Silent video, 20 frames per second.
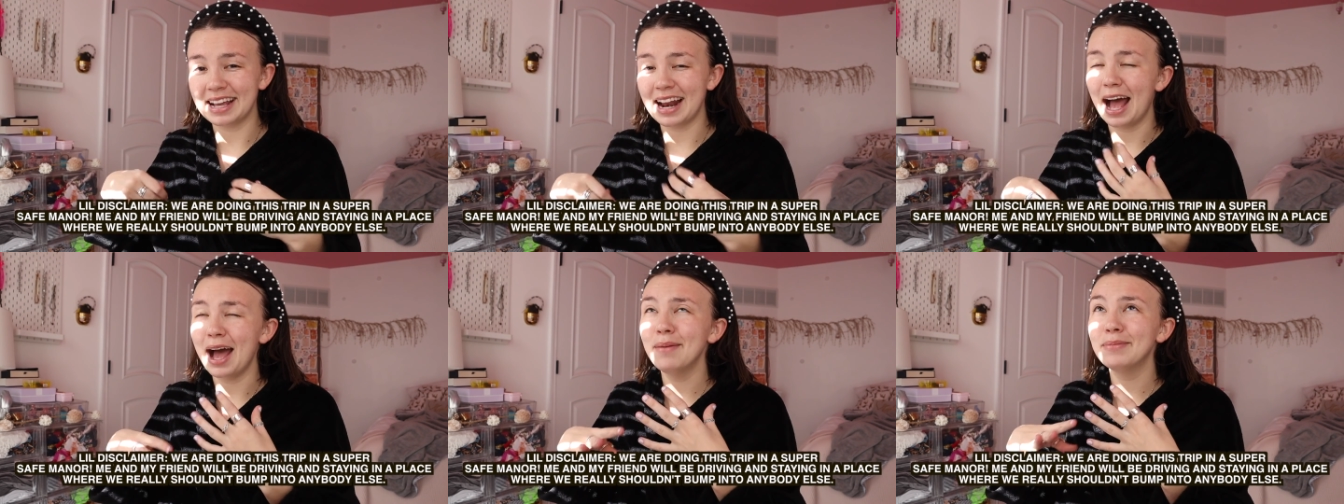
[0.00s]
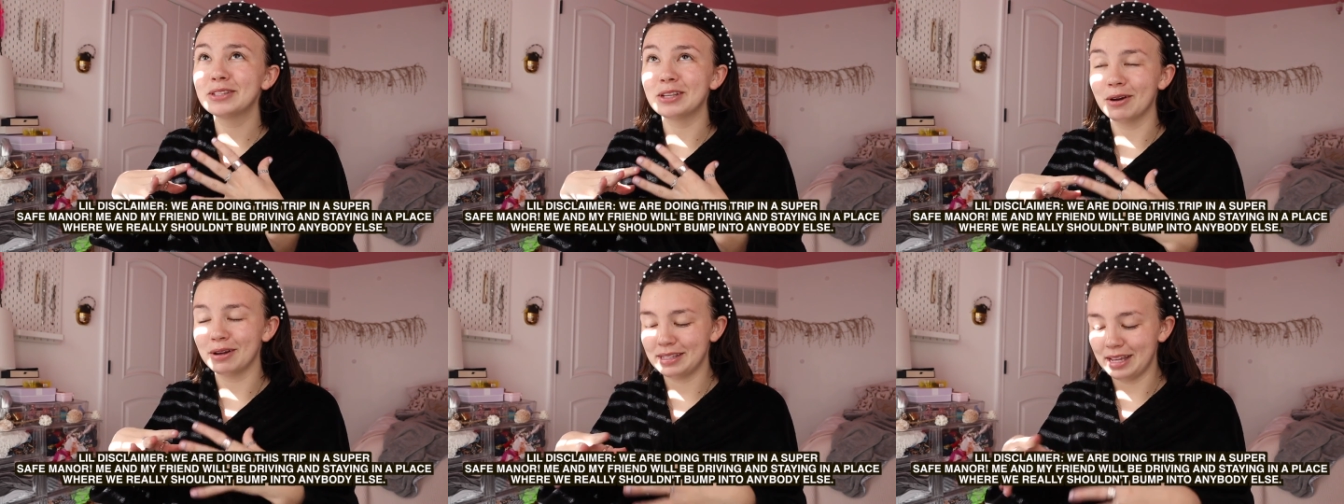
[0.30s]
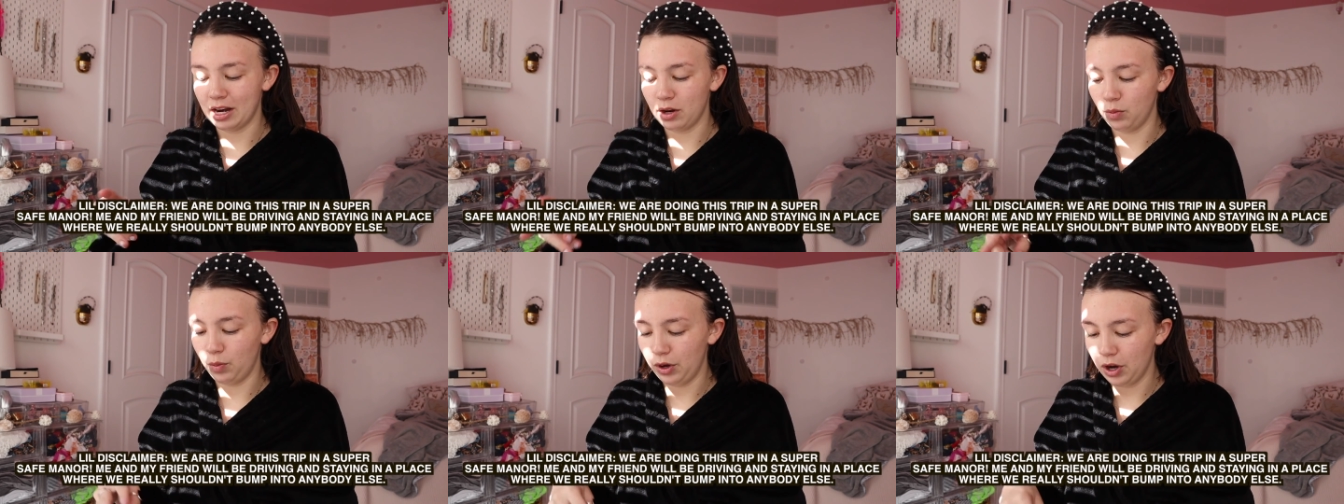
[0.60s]
And I'm so
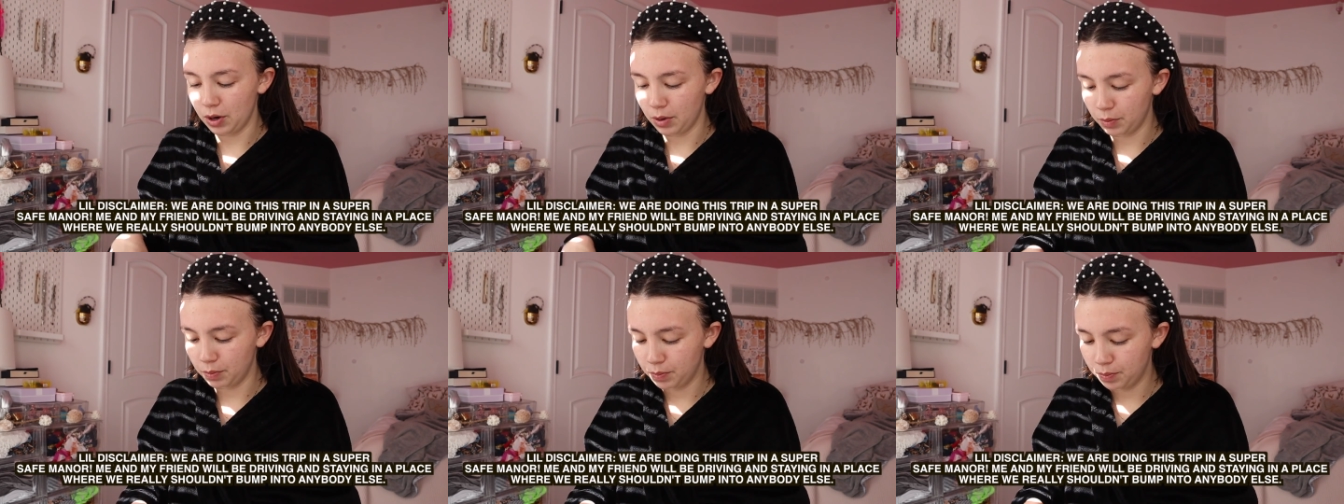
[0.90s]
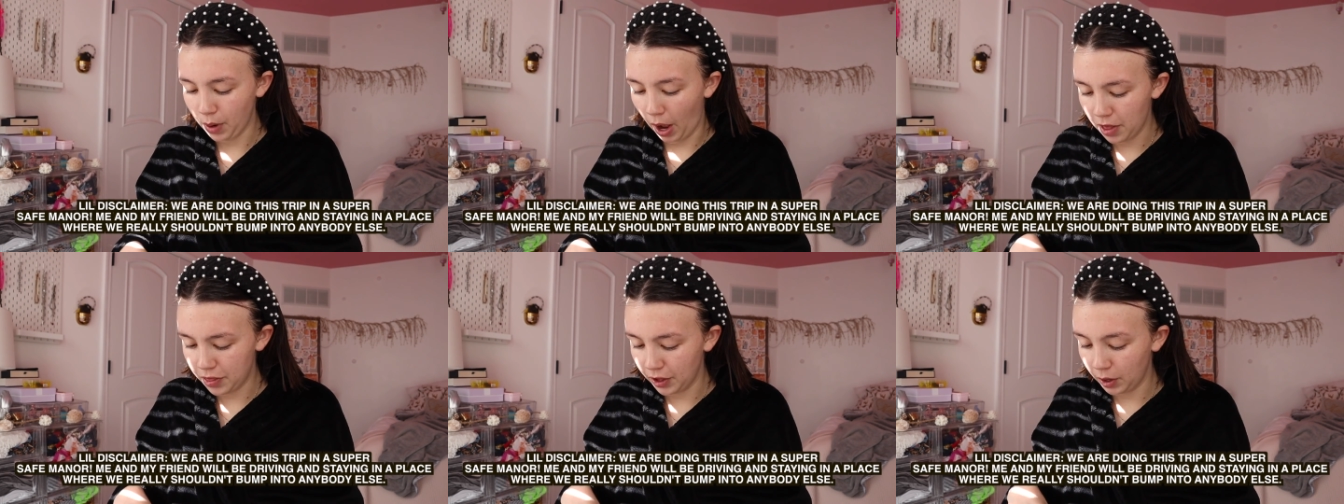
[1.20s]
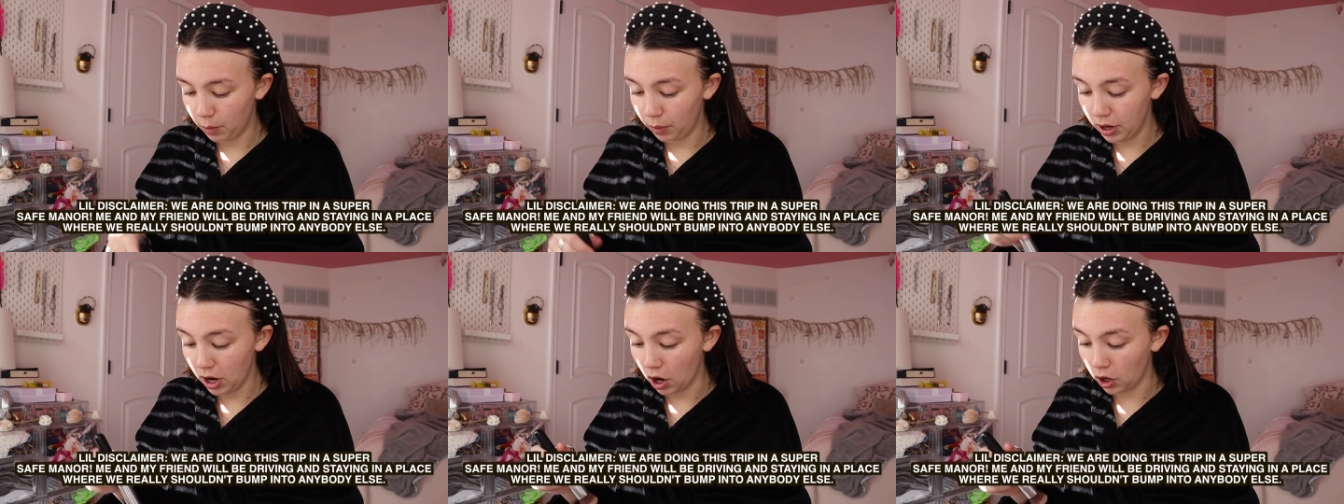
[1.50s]
excited. We are, I
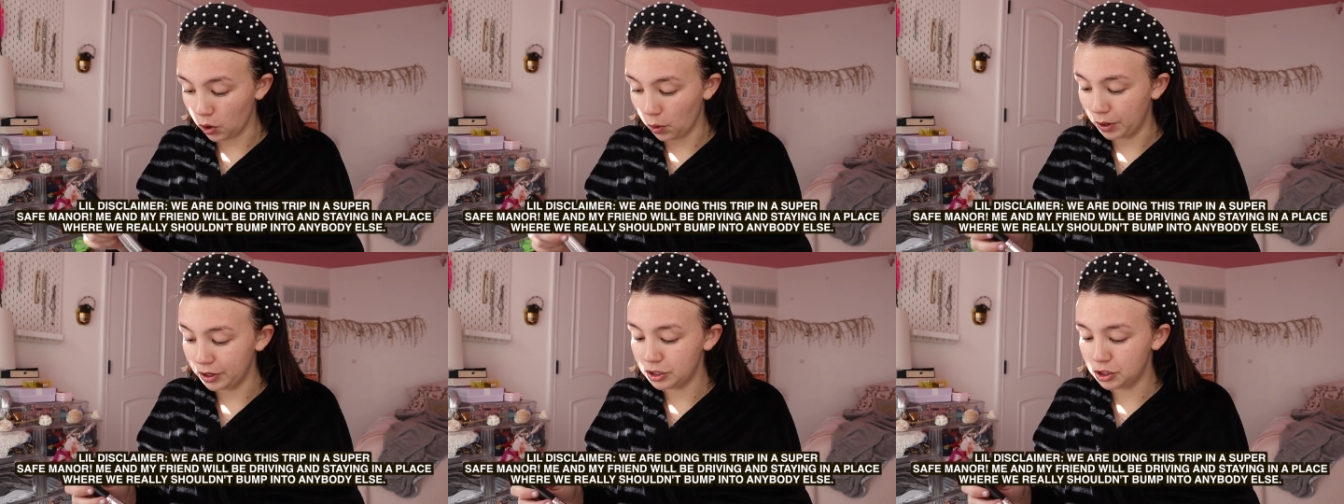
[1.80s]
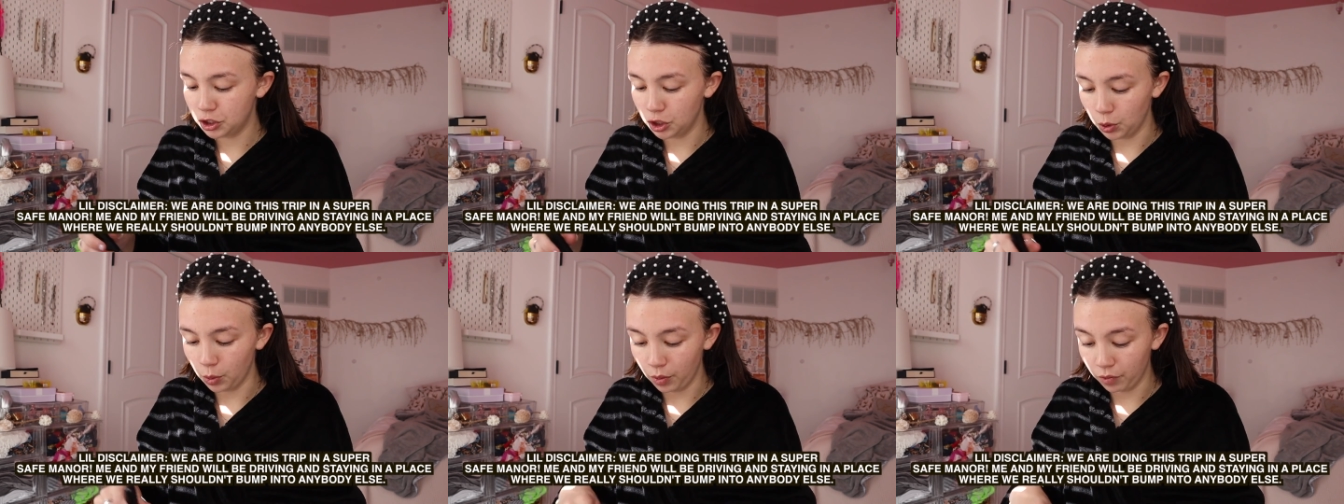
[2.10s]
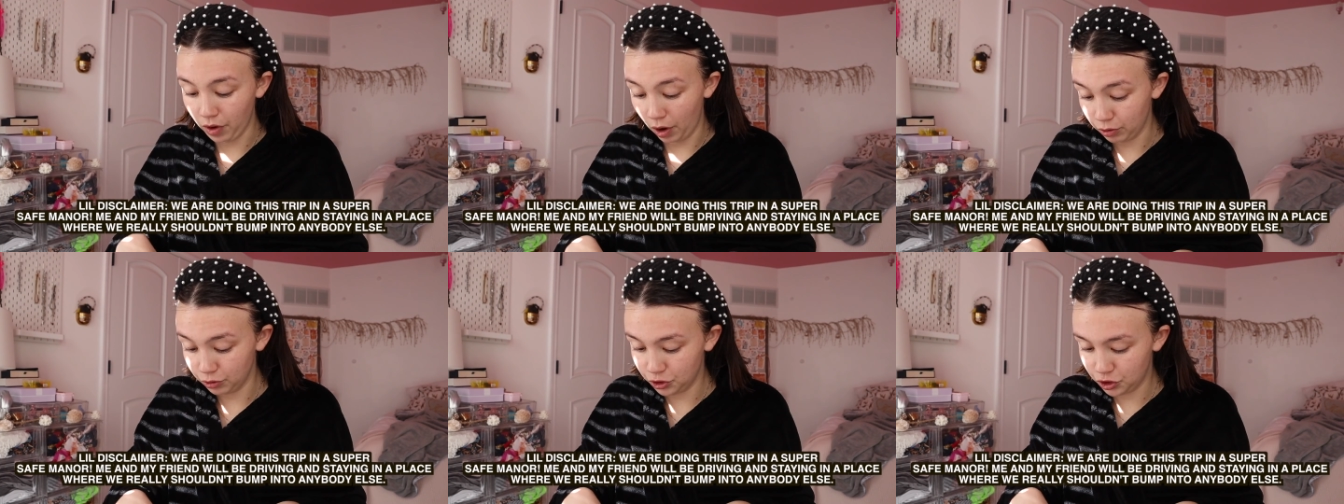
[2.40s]
think we are going to
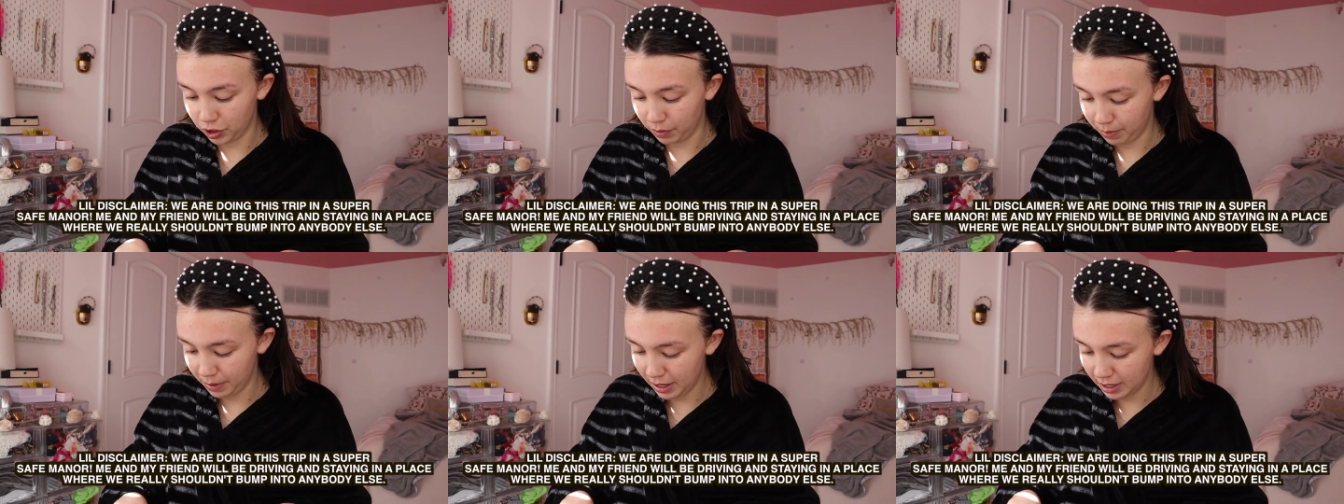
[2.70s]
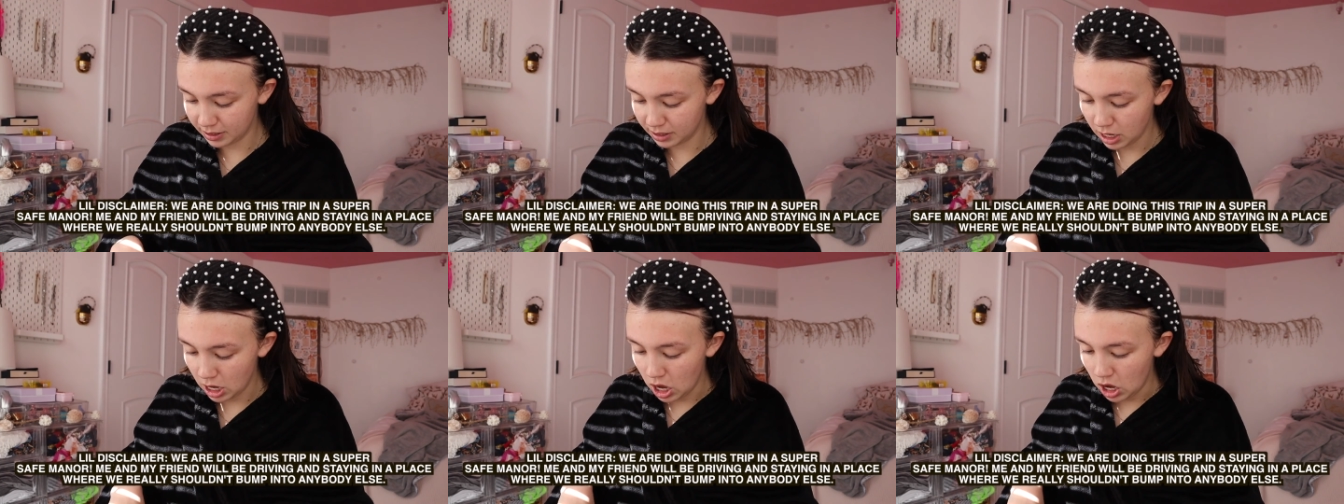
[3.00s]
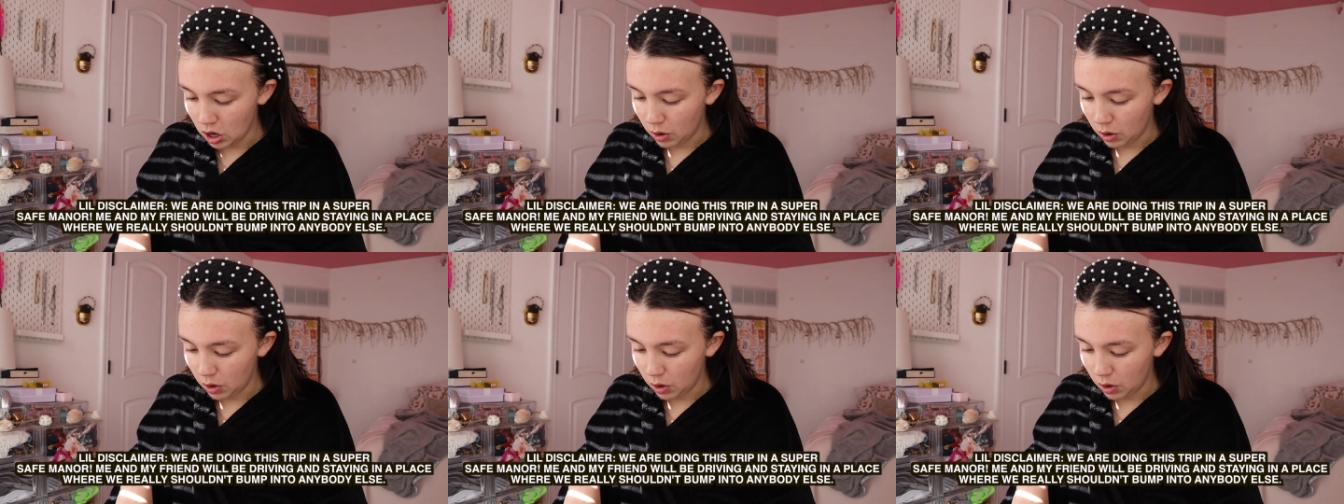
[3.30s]
road trip it,